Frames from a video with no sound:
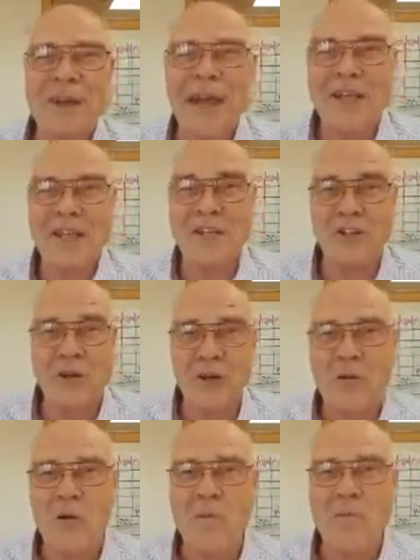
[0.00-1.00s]
back,
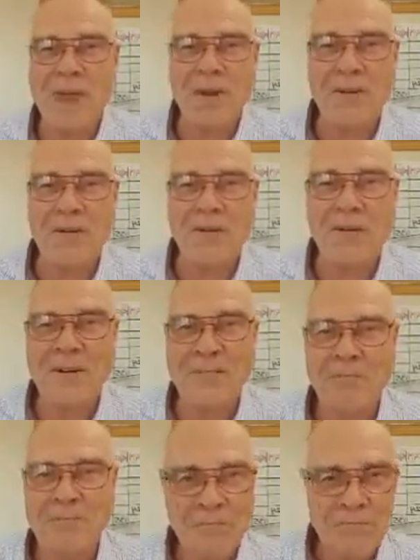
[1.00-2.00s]
Extreme Home Makeover?
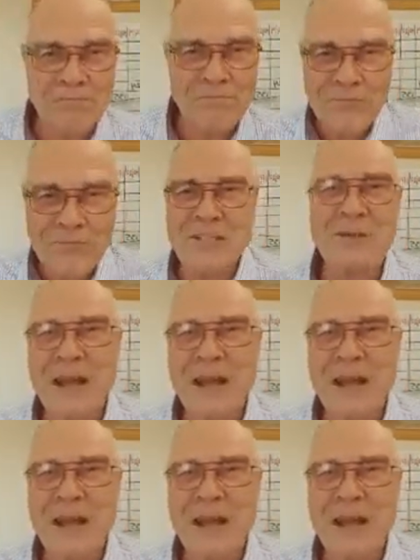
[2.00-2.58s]
This